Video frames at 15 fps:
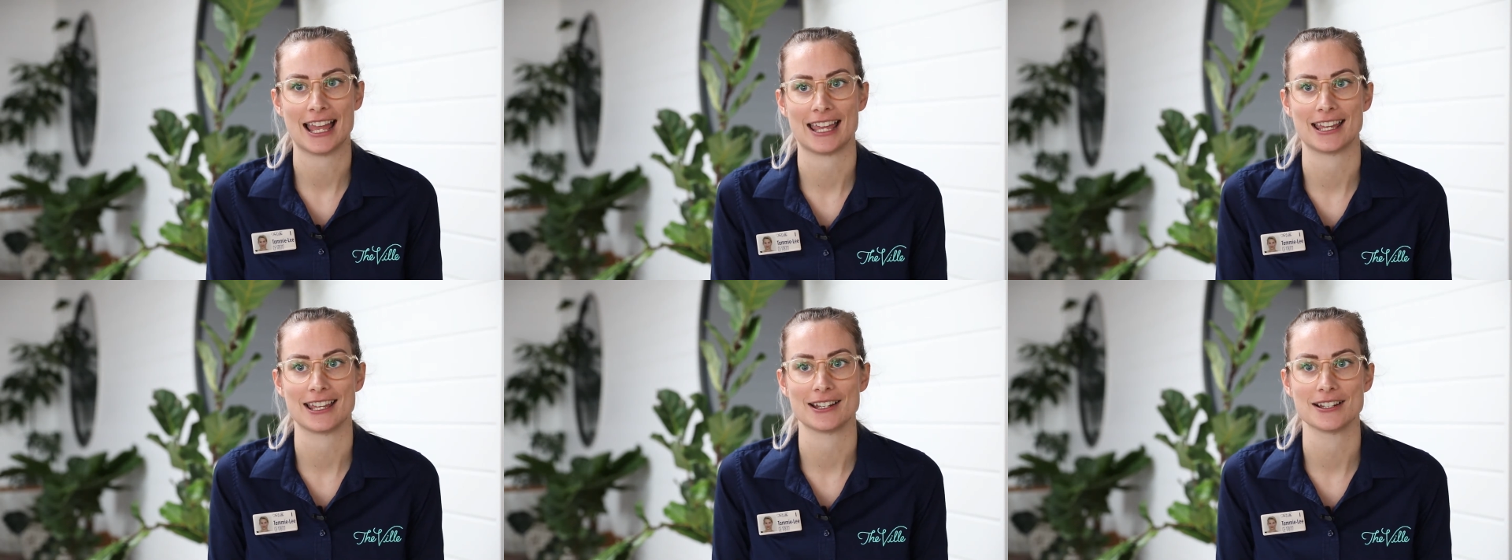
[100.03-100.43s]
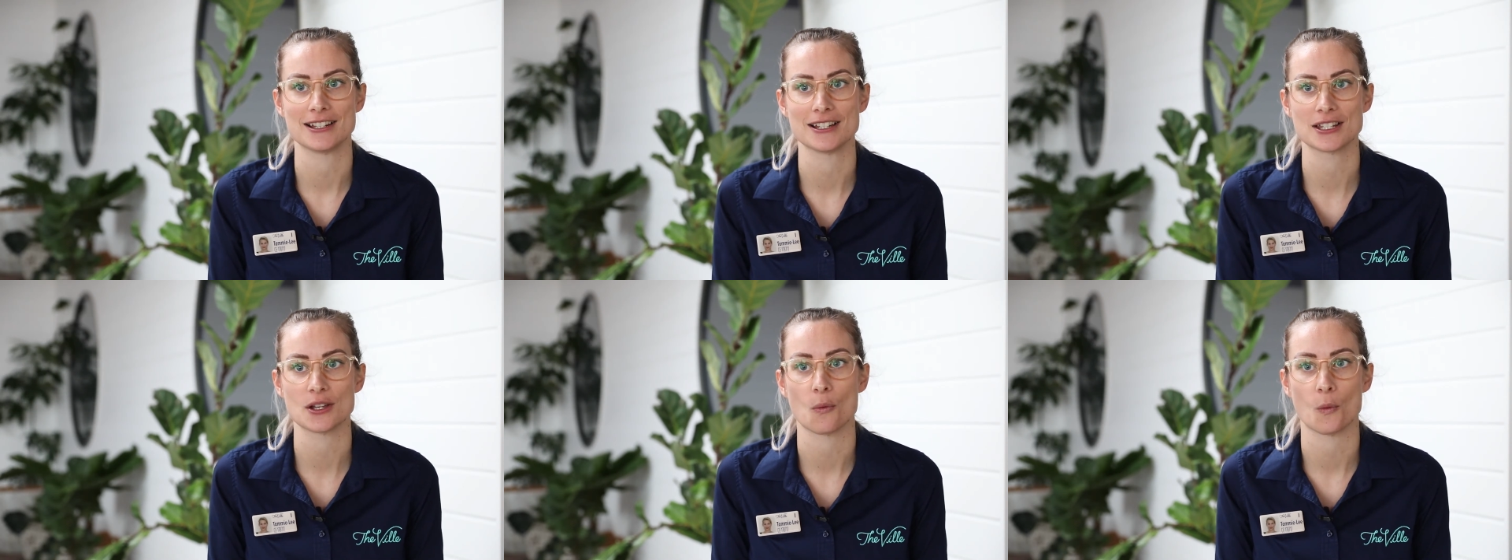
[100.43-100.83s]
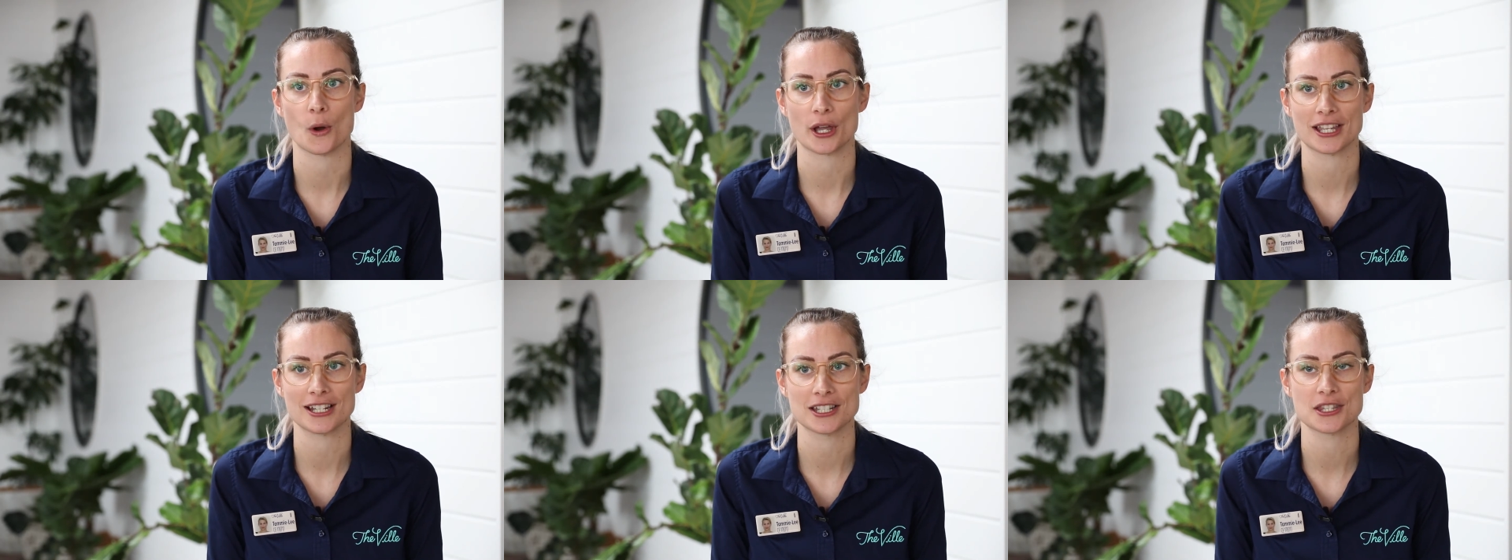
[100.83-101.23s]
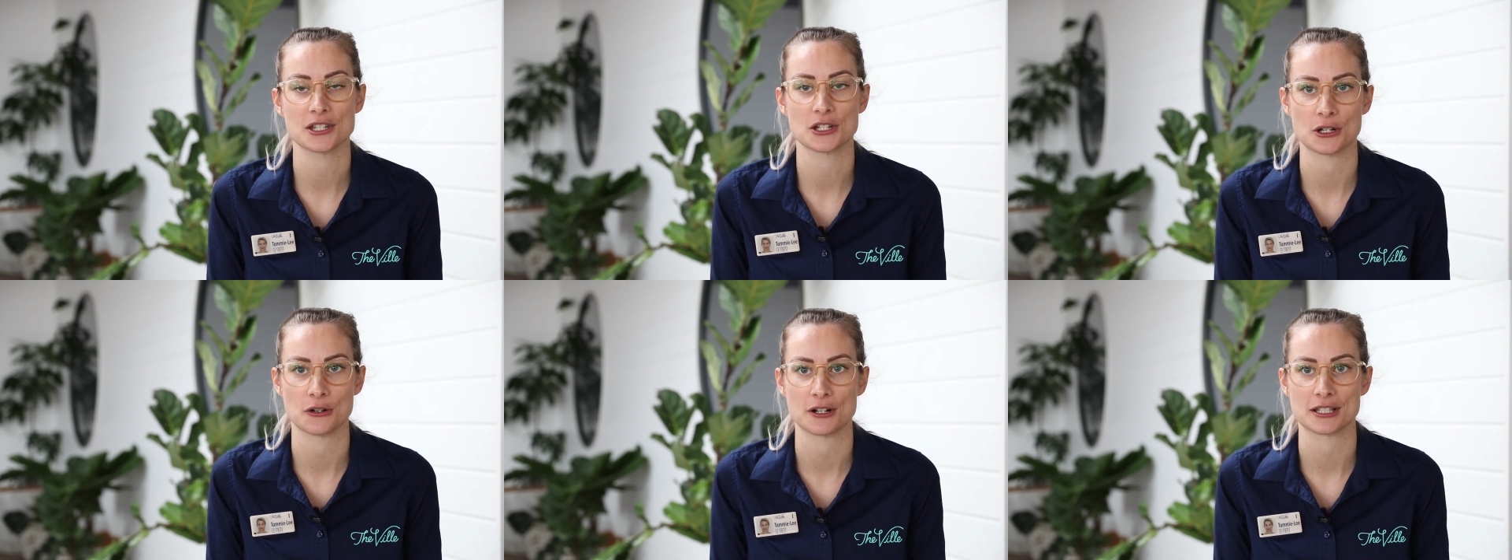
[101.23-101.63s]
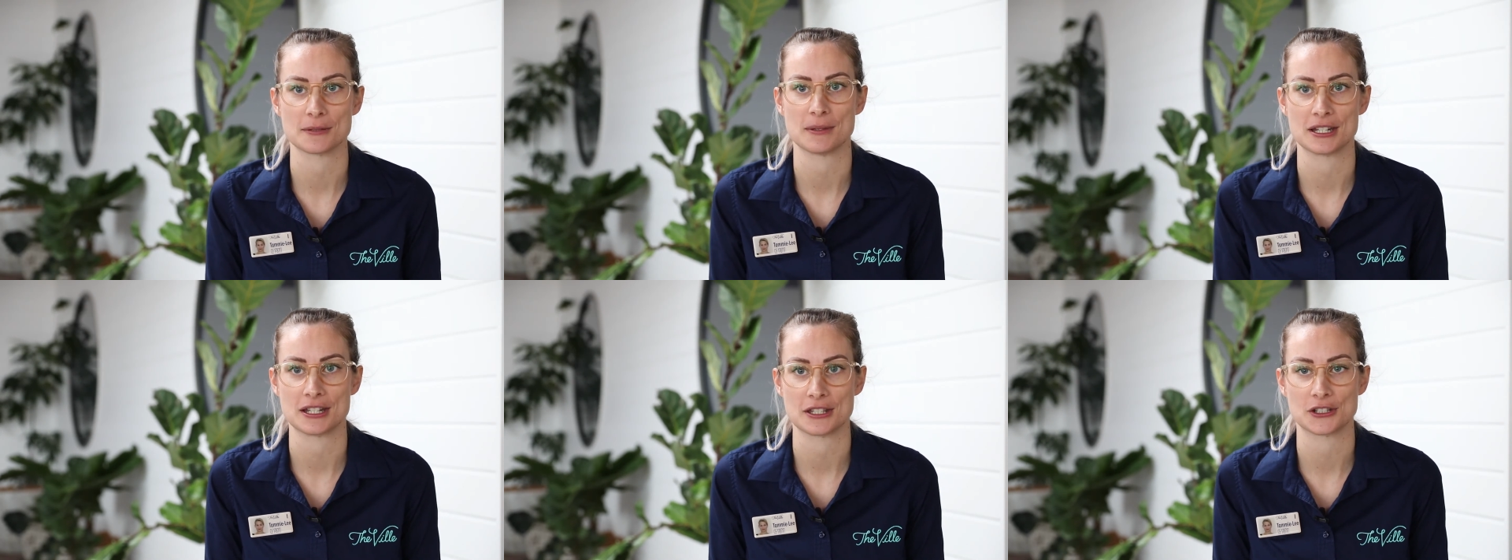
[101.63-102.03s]
and work into the
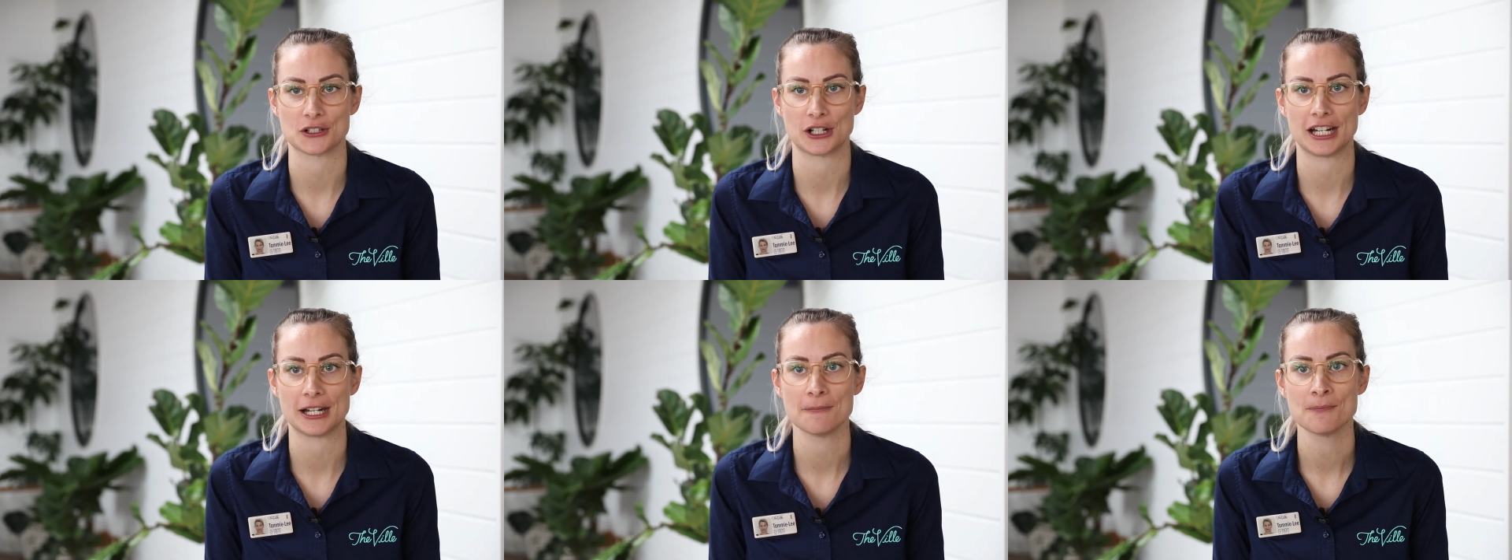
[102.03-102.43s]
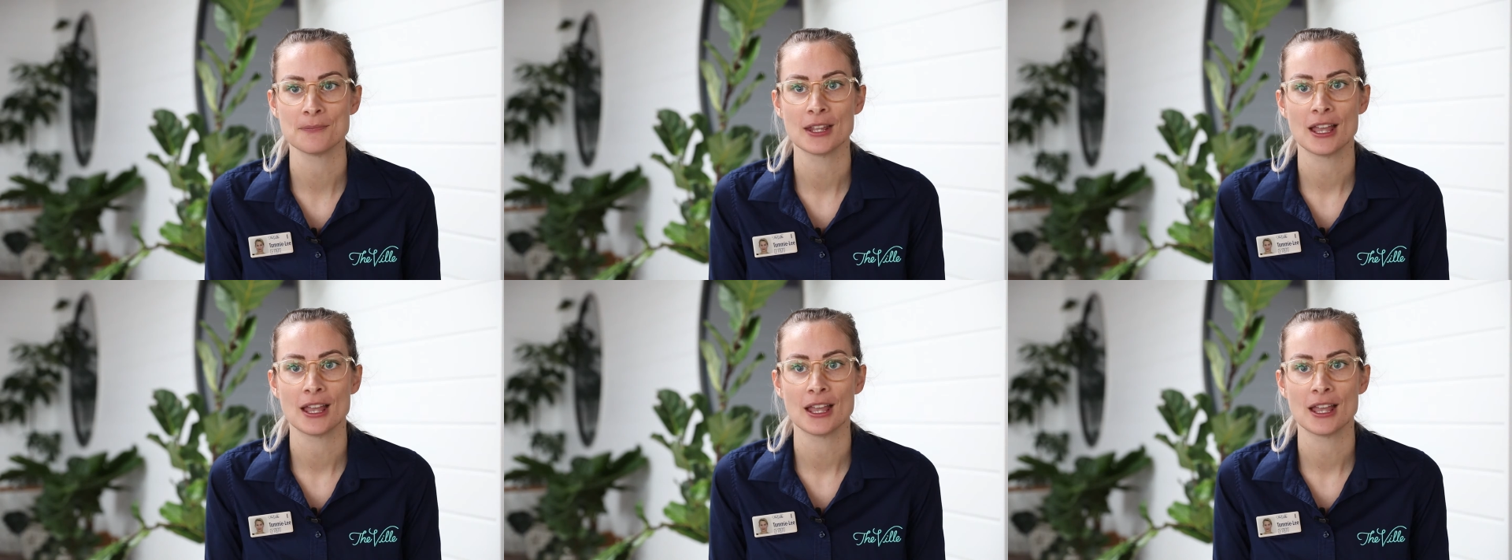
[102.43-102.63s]
tourism industry,